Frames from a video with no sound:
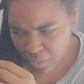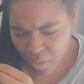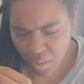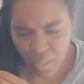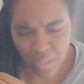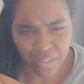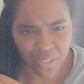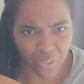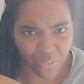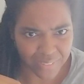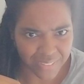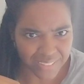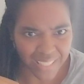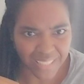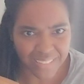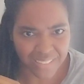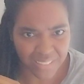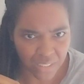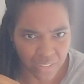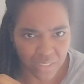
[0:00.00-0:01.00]
They're
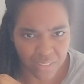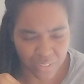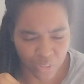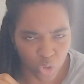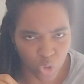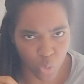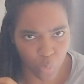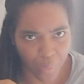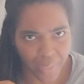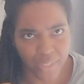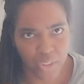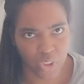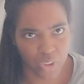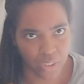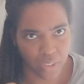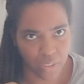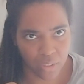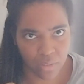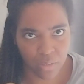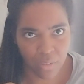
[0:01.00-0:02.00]
assessing the
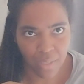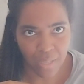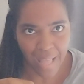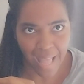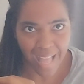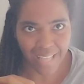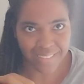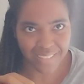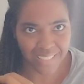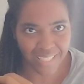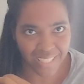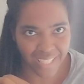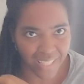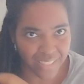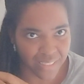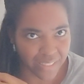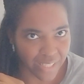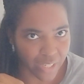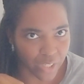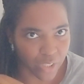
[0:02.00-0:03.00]
situation as they get
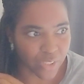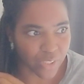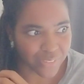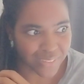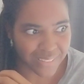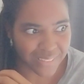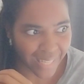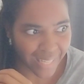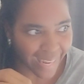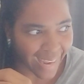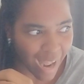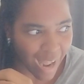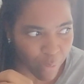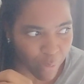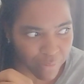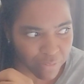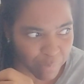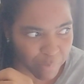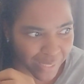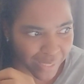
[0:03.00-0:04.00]
there. They're seeing how
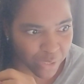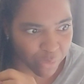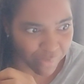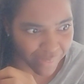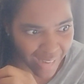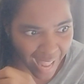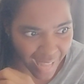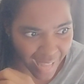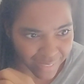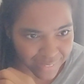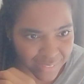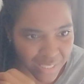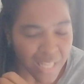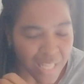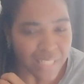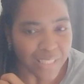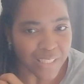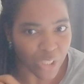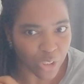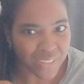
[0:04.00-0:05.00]
everybody reacts.
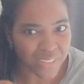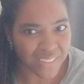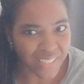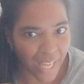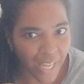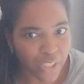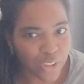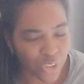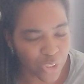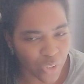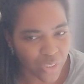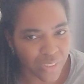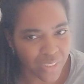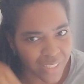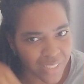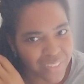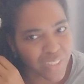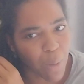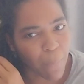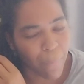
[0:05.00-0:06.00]
They're saying certain things
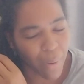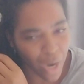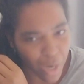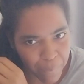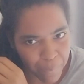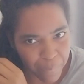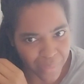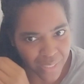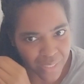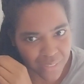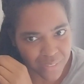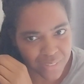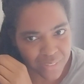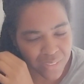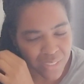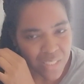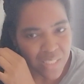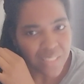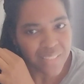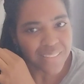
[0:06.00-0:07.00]
on purpose
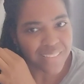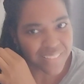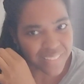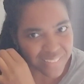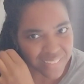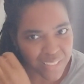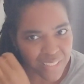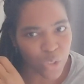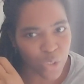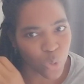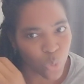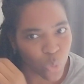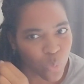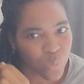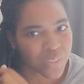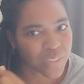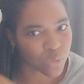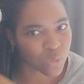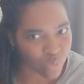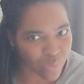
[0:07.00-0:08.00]
to see who is
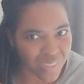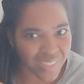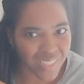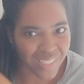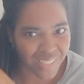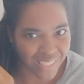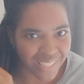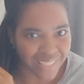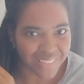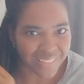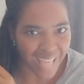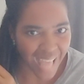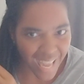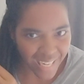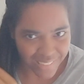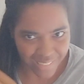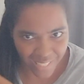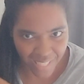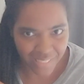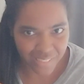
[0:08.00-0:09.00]
really the
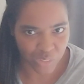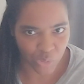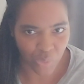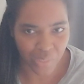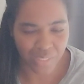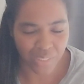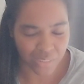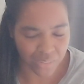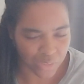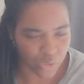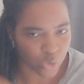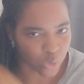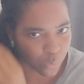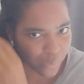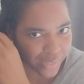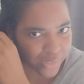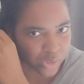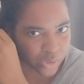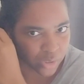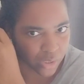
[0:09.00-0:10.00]
antagonizer in the
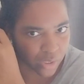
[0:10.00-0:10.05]
situation.